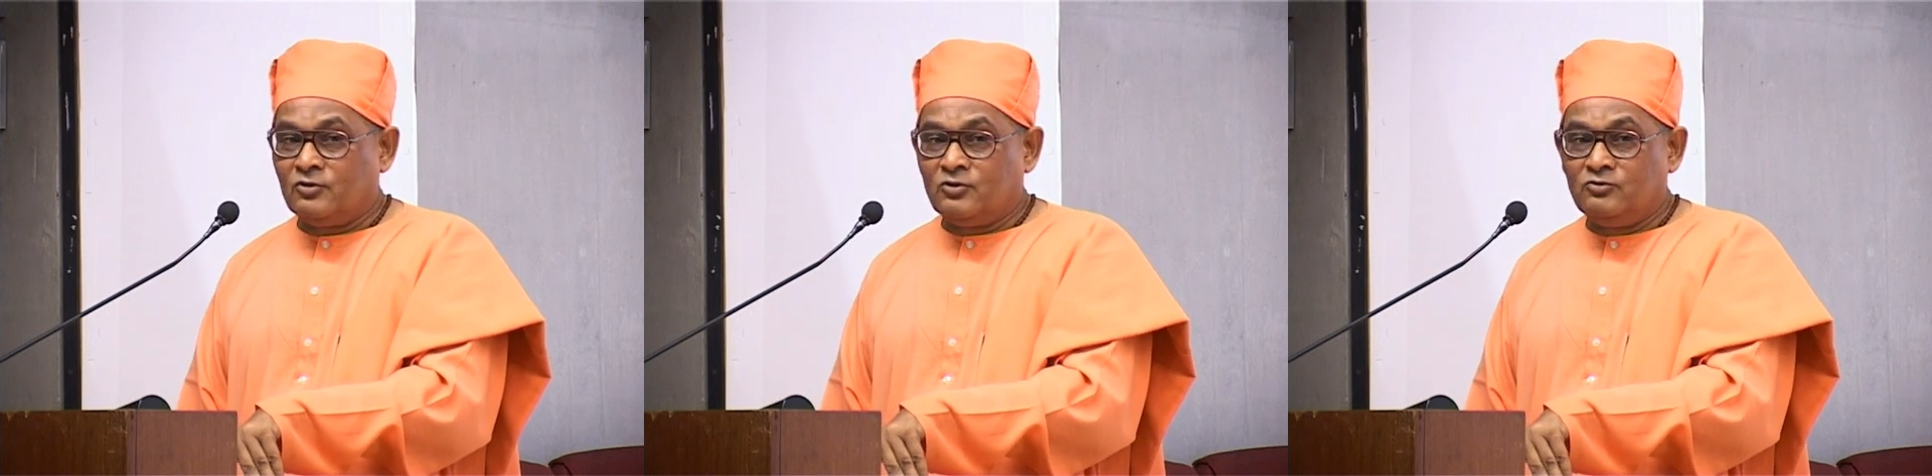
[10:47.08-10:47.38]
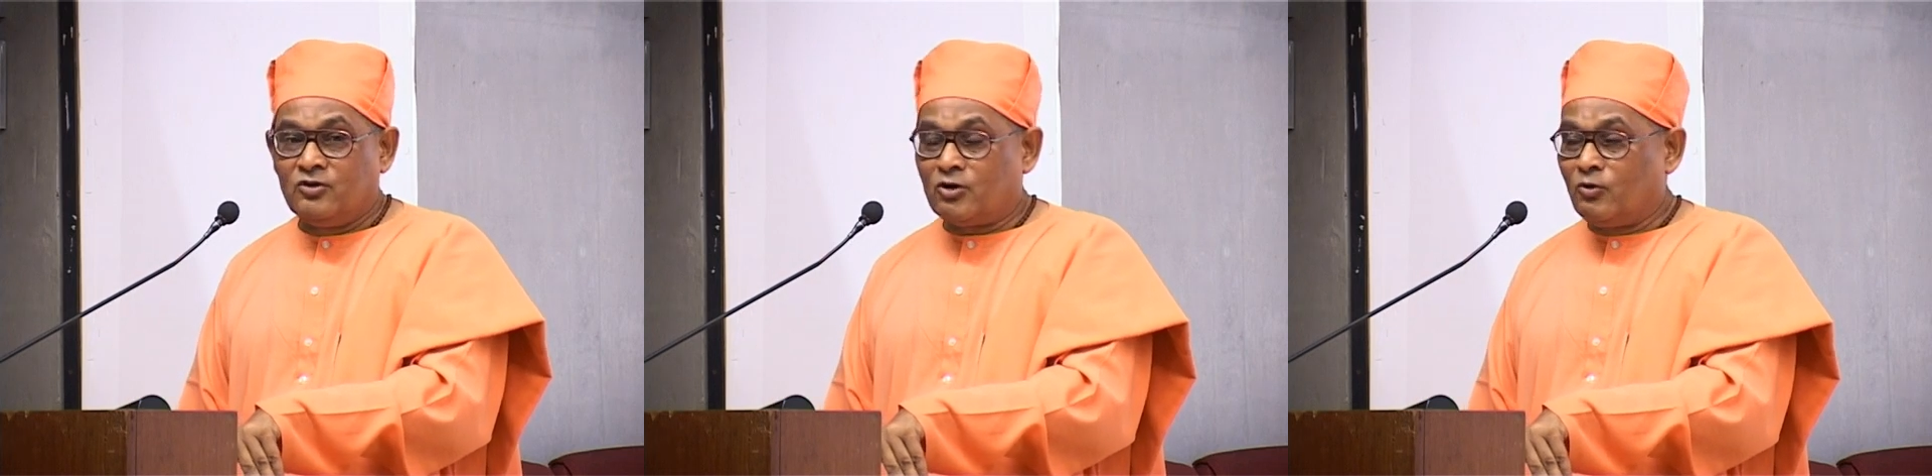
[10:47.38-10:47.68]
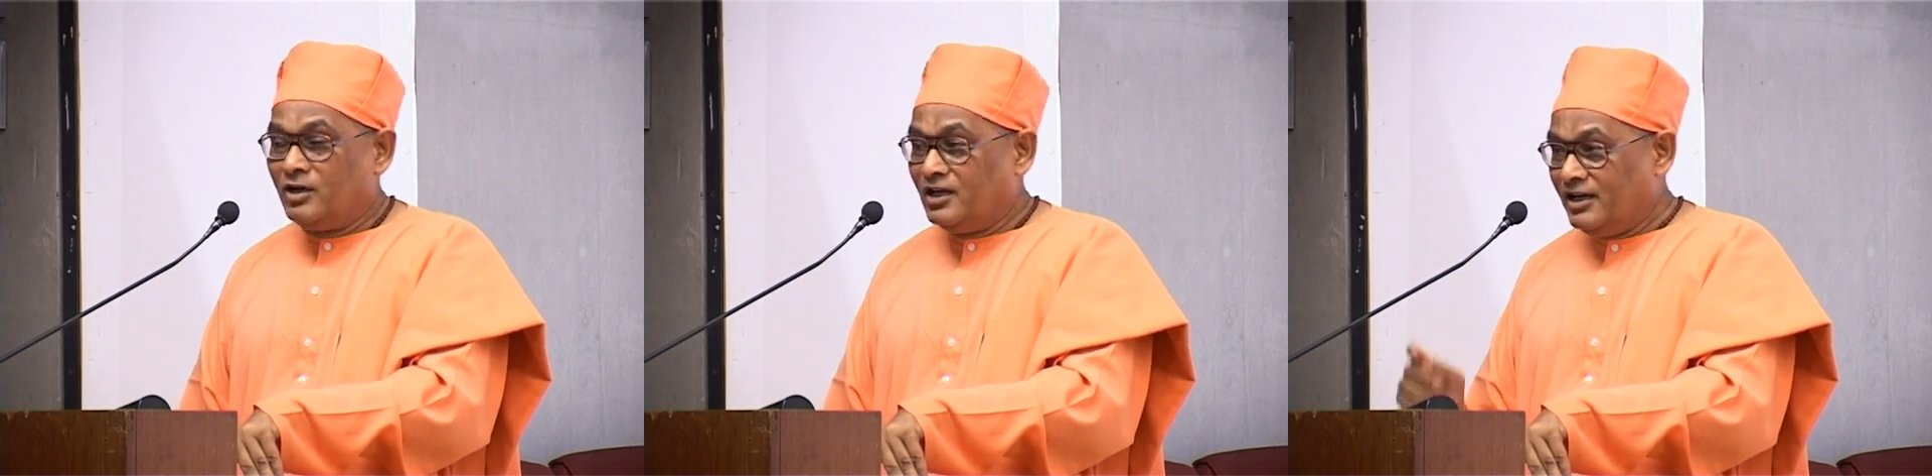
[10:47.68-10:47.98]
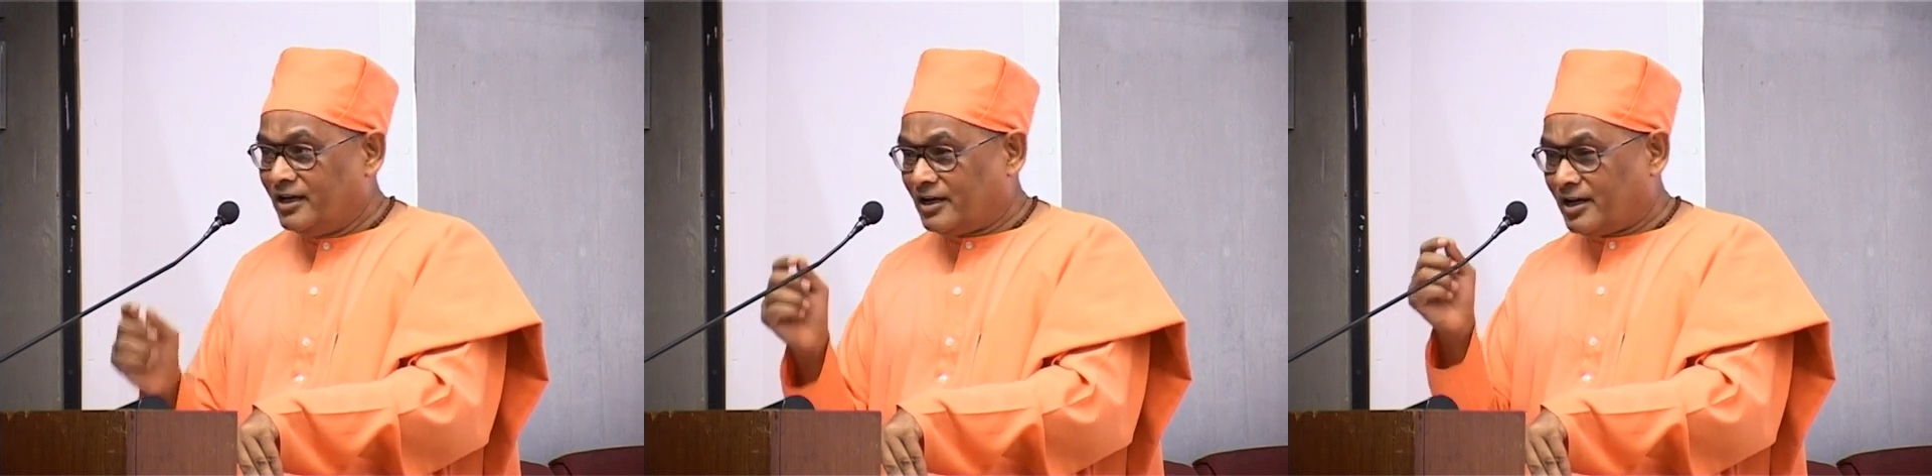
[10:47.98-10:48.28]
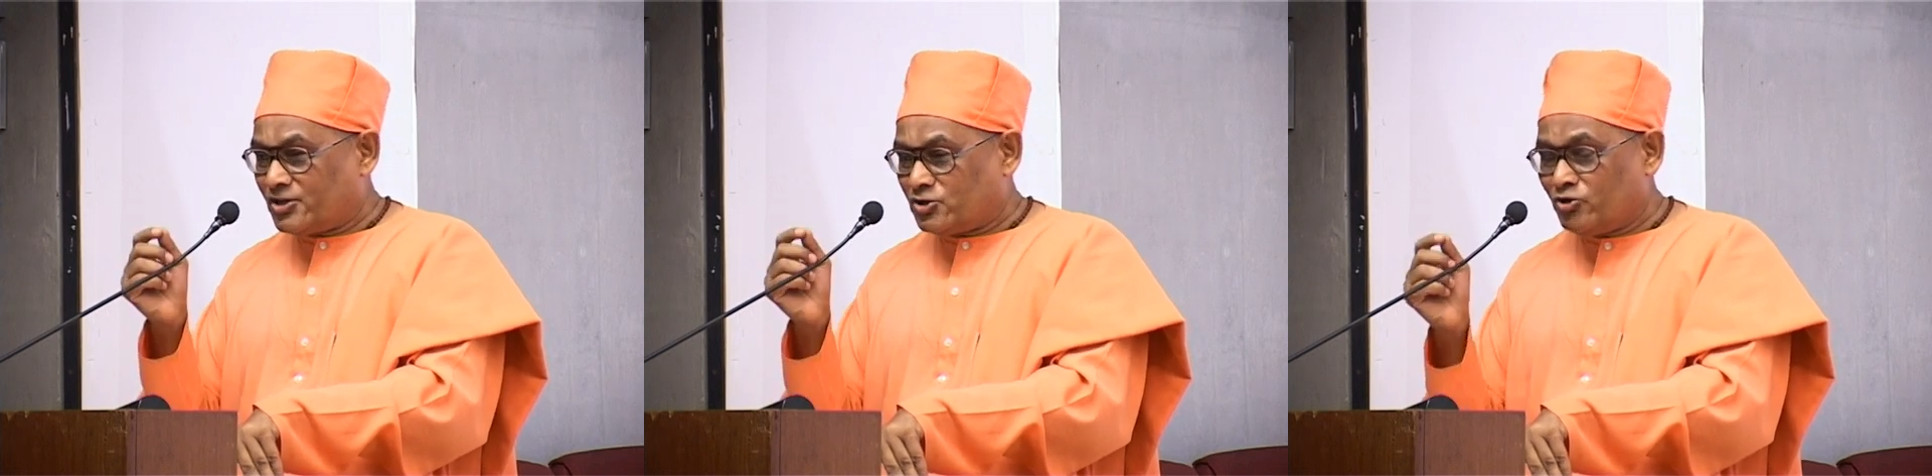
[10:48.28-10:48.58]
You are only a
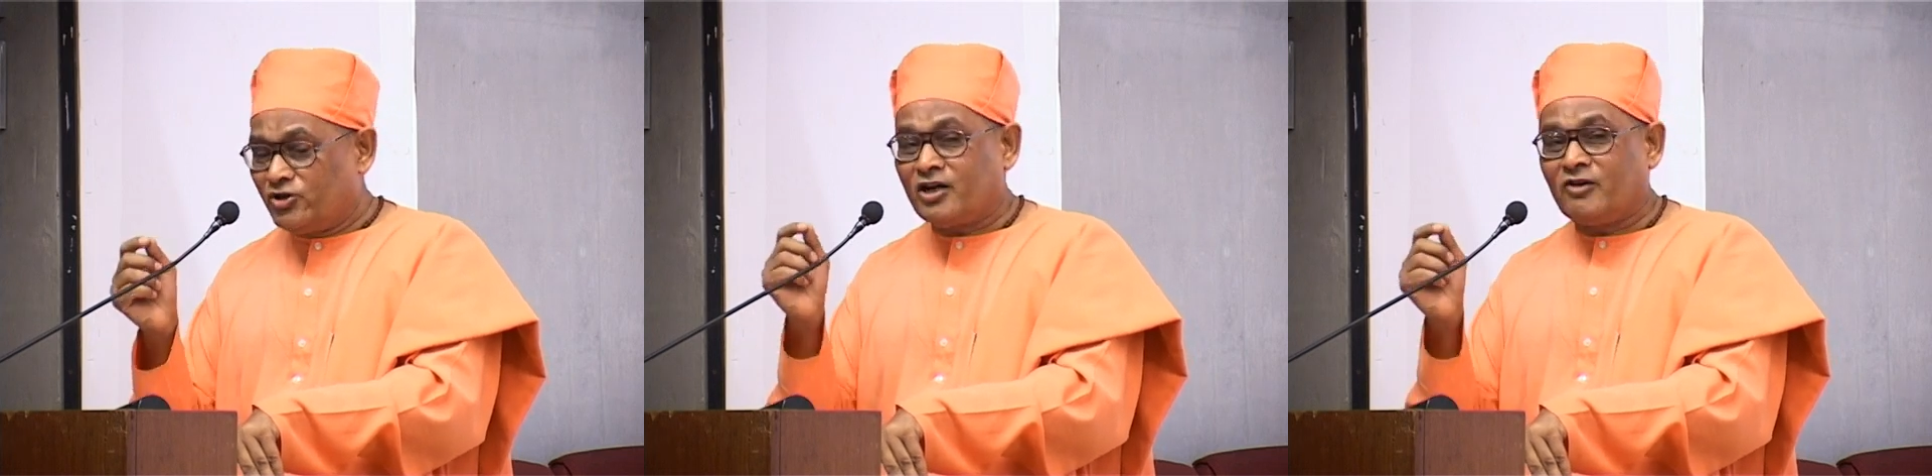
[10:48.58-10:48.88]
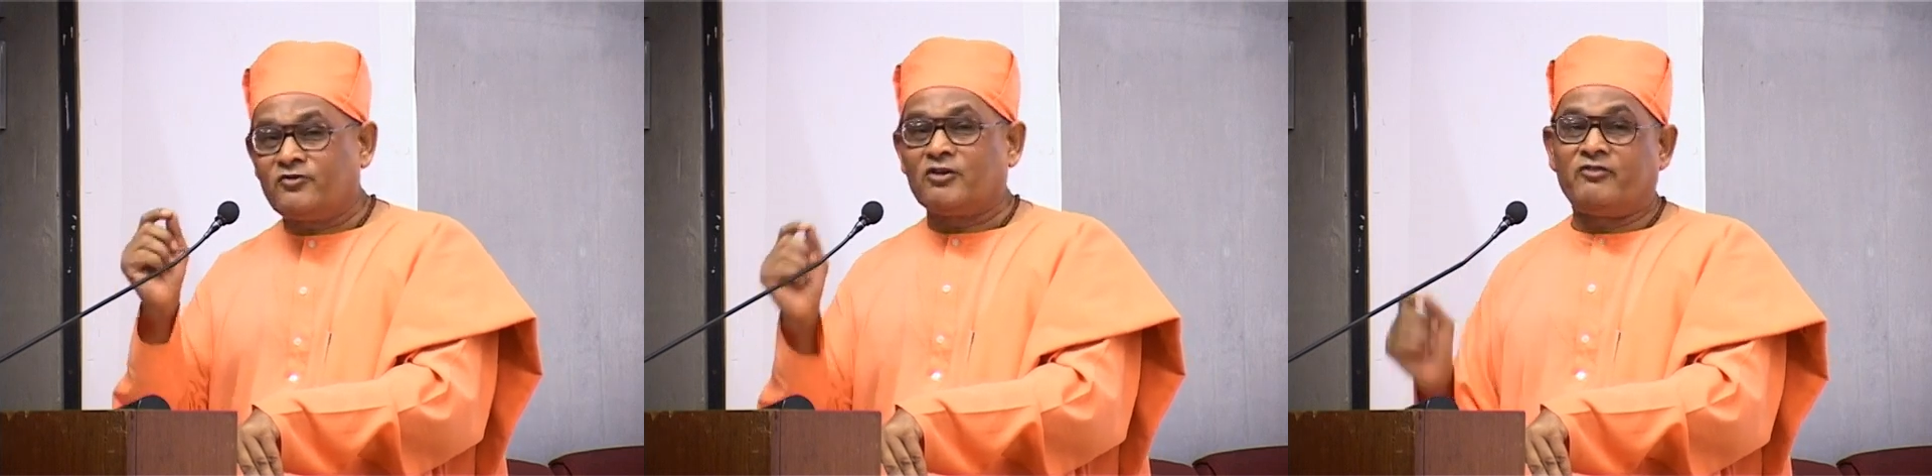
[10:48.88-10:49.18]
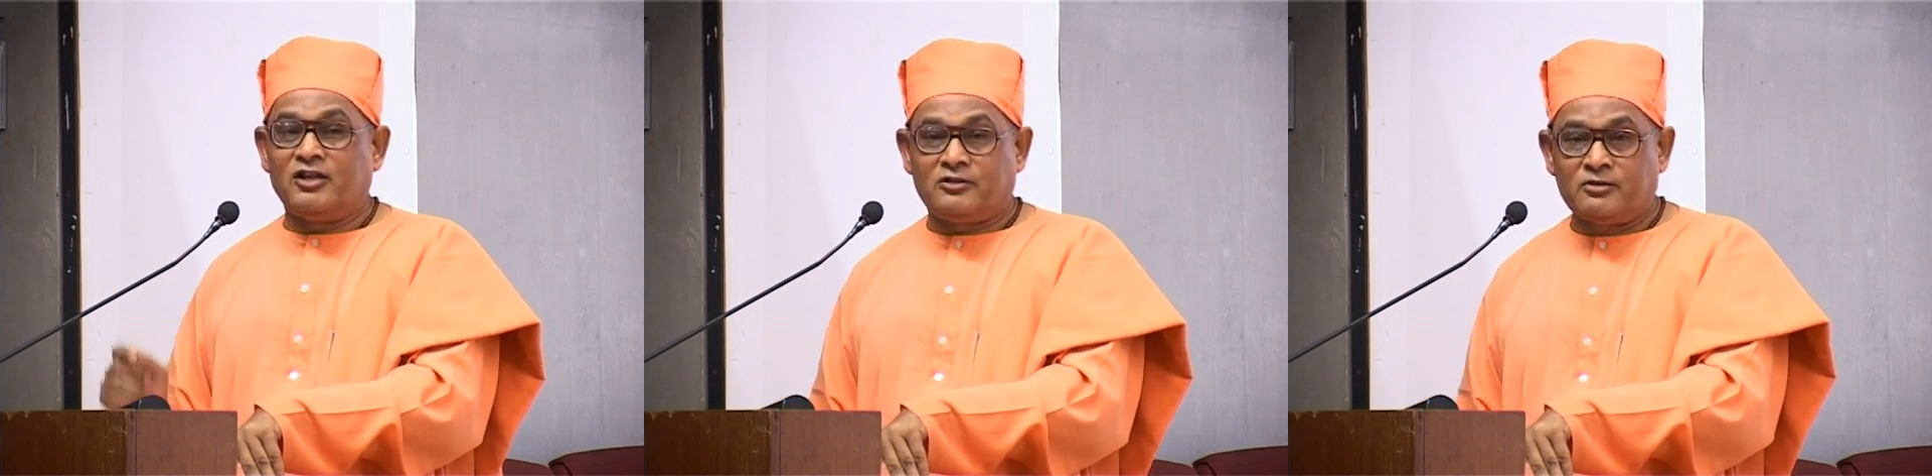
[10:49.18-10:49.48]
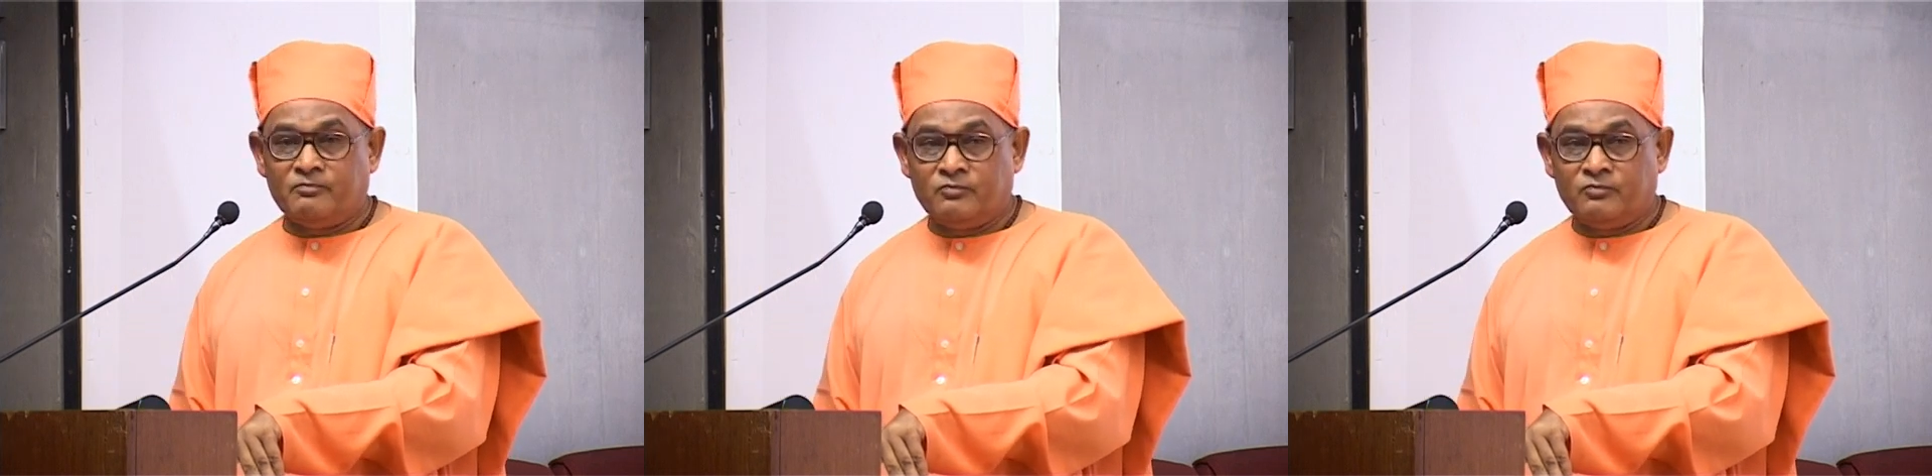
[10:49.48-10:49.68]
custodian of your wealth.